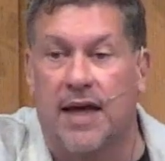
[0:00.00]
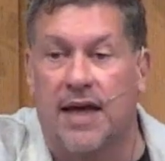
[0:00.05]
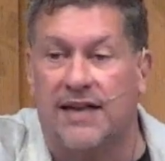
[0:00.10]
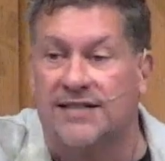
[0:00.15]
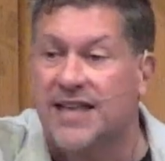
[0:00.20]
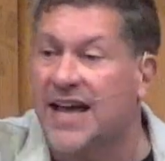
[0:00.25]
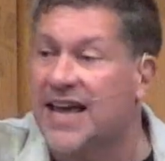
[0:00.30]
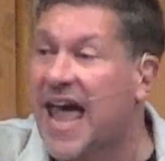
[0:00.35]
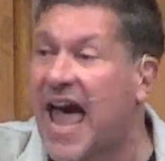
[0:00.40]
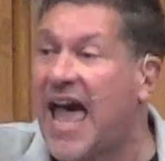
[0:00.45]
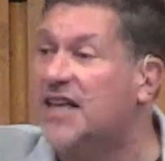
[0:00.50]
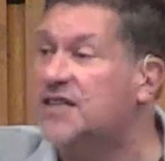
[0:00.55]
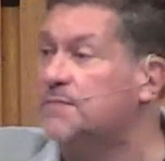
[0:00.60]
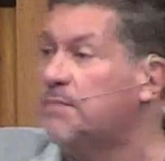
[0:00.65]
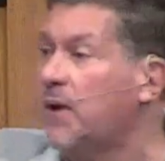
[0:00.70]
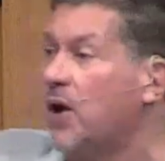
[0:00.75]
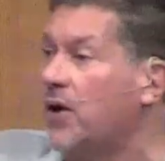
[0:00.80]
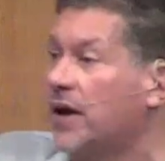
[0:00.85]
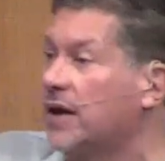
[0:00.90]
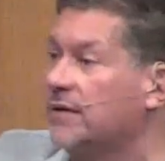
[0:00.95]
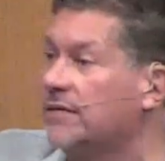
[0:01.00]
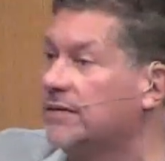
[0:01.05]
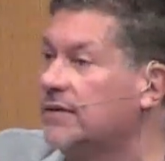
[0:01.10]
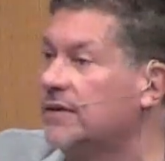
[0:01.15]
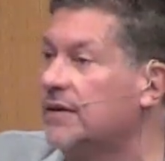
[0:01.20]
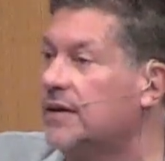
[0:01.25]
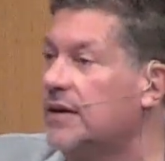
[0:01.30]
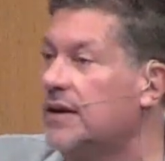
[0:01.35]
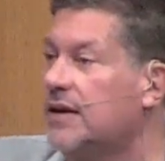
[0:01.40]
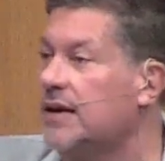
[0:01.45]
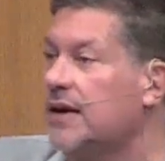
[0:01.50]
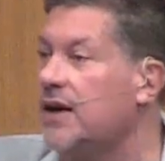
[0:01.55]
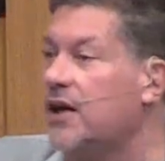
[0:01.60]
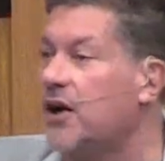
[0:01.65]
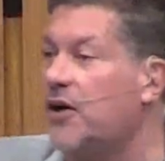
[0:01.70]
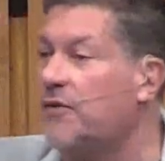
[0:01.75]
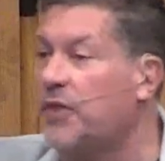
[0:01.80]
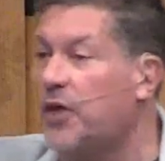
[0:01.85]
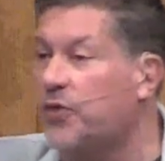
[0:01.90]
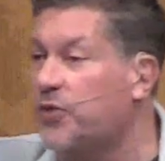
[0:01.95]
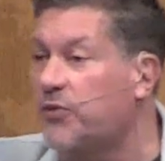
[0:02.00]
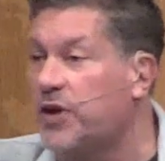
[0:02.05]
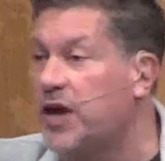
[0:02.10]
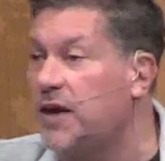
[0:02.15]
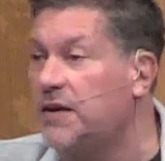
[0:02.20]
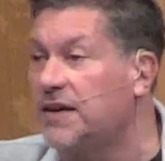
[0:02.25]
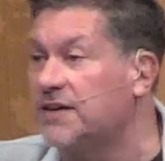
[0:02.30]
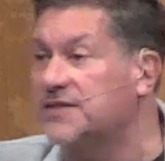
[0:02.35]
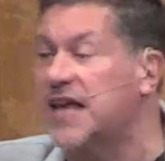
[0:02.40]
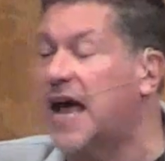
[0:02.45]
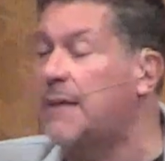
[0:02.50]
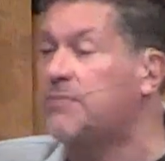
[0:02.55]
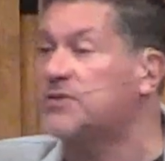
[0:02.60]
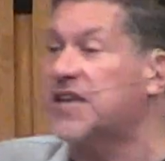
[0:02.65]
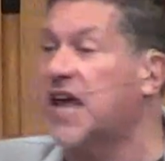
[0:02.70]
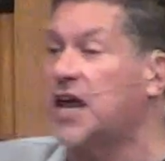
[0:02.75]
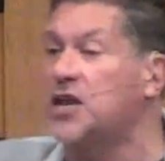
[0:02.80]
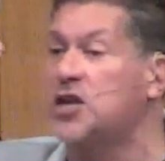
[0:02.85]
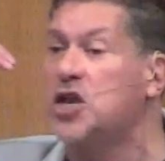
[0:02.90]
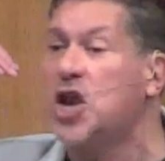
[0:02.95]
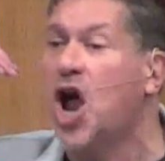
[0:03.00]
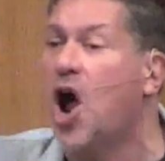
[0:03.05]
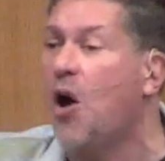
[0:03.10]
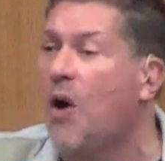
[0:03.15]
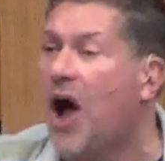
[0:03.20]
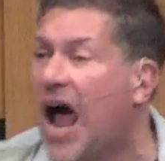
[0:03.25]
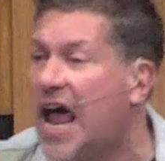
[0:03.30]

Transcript: It's like Asbury. And all the three disciples had no